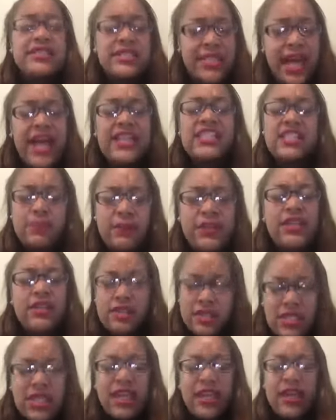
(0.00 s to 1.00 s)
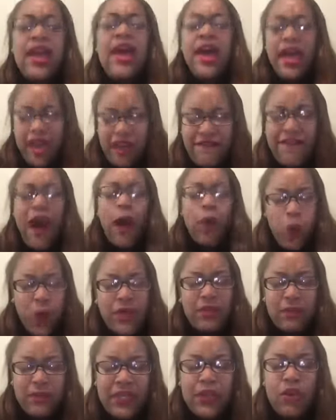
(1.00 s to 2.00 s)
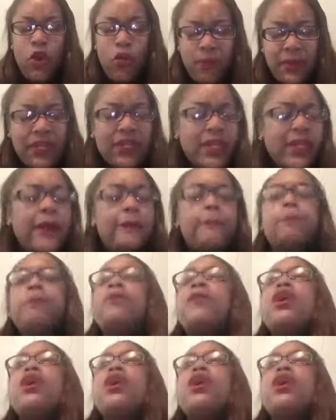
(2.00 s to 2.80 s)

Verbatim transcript: Test me to see if I want to be obedient.